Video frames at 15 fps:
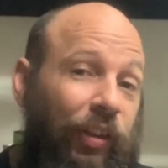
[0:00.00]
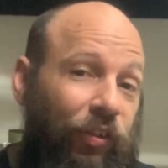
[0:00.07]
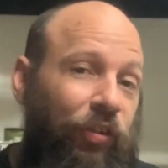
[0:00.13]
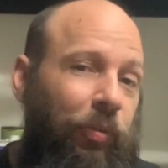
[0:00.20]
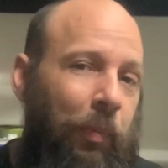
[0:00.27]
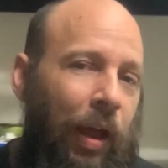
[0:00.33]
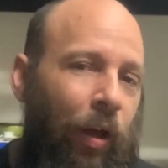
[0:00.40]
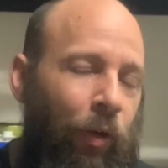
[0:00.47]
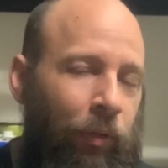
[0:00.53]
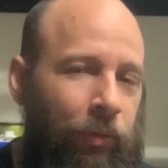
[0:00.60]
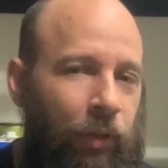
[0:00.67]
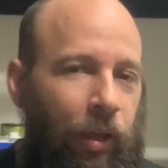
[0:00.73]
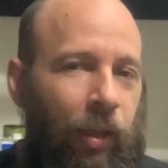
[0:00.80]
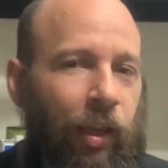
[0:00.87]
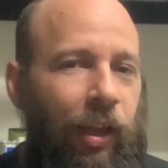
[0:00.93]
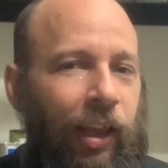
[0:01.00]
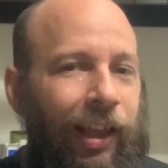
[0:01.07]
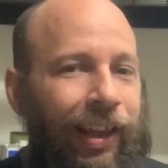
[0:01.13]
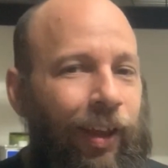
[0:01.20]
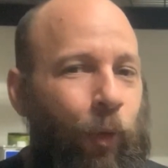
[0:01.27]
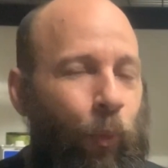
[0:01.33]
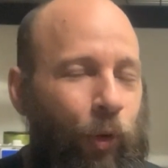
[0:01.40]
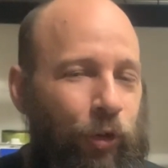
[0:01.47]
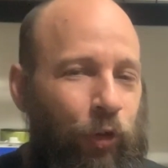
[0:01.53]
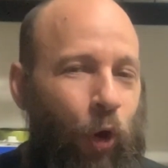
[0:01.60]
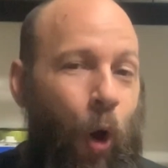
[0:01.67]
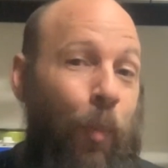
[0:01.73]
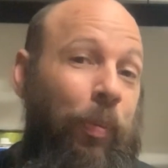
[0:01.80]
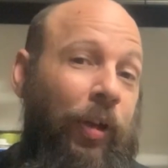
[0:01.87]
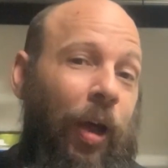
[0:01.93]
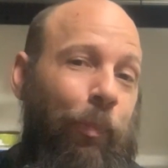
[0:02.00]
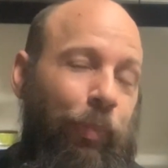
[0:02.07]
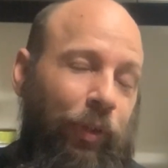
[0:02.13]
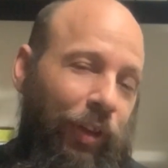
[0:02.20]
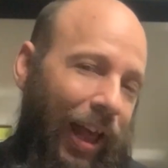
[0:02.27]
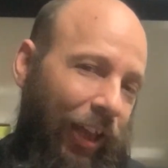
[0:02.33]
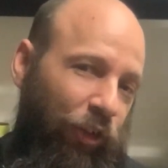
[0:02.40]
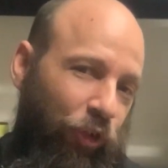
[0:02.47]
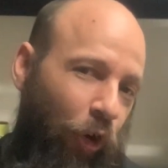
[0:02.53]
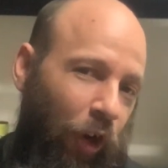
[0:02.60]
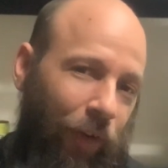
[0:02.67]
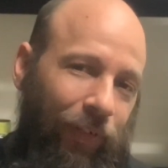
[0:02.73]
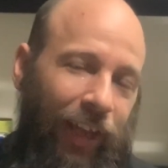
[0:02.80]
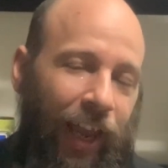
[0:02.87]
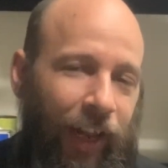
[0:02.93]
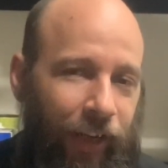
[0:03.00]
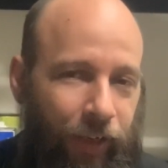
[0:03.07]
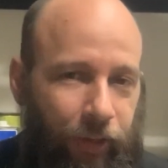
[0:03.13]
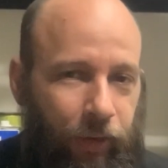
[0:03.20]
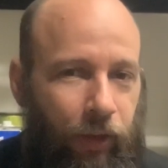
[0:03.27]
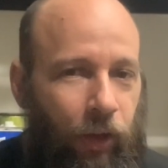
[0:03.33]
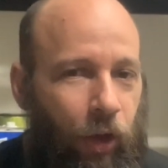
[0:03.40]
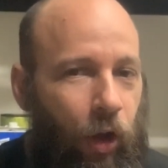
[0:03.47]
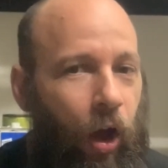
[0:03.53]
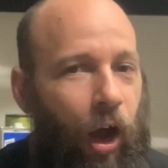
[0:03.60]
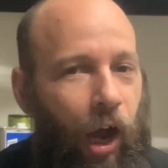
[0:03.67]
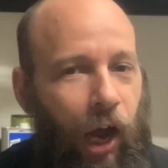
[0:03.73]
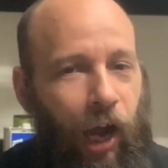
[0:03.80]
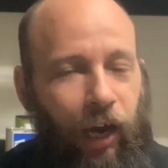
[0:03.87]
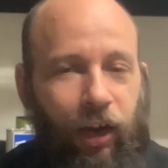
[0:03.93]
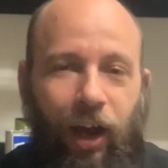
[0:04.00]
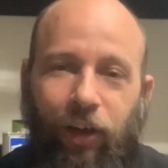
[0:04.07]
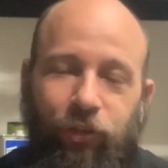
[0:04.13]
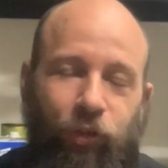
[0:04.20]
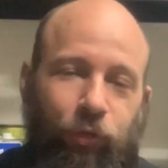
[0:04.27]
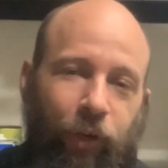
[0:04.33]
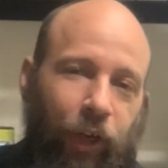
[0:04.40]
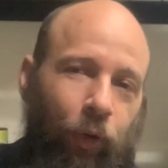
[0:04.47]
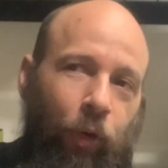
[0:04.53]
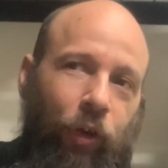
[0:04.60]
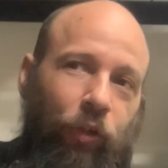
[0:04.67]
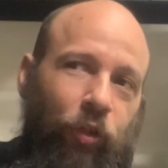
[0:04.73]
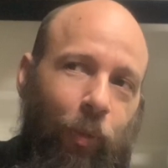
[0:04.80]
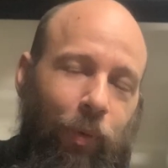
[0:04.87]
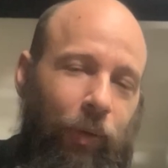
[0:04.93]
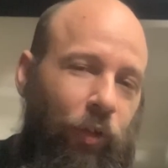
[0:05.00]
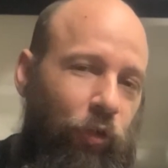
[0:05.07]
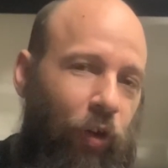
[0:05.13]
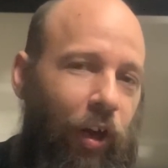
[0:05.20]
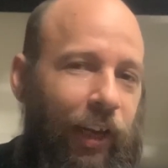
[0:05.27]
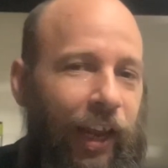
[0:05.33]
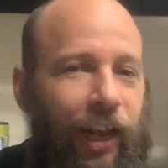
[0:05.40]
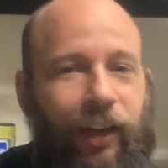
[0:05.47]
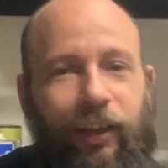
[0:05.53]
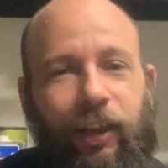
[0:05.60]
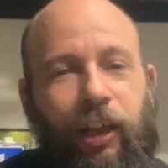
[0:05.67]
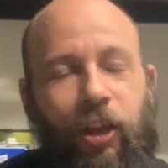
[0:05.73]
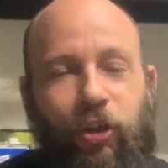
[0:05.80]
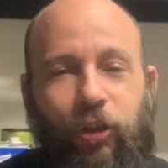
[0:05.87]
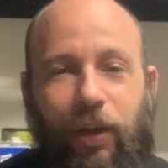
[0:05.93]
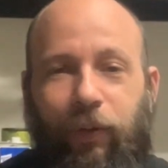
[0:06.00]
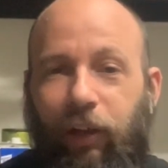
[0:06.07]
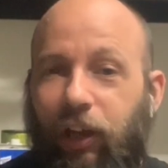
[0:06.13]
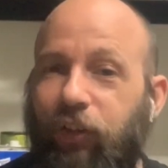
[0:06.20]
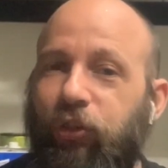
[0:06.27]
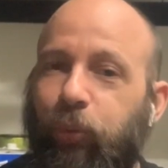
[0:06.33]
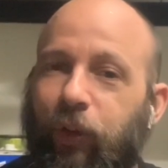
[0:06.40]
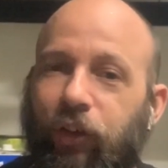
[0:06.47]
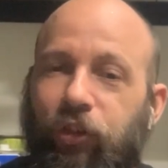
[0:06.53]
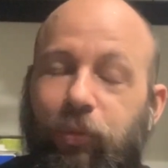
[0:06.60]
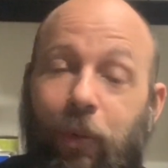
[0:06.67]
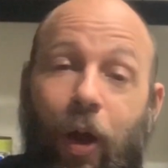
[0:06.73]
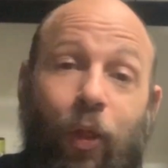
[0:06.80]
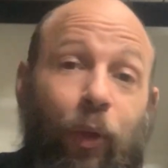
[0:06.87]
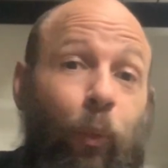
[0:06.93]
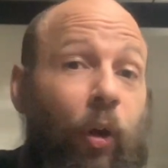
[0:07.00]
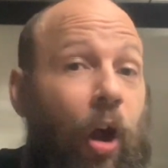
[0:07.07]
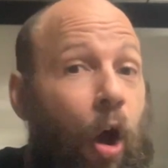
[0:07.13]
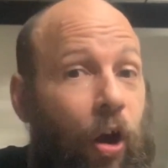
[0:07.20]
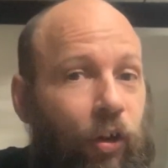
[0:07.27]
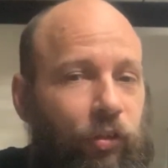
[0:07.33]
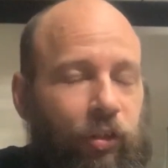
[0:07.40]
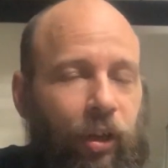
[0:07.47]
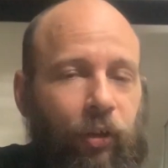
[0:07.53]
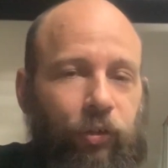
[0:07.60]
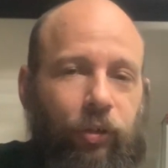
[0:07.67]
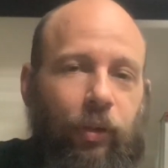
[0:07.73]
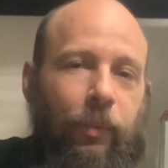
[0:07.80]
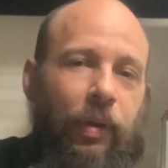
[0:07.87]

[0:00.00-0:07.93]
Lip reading: smell when you open up that jar of candy, concentrate, or you open up the jar of candy. You have like a sweeter smell than what ours does.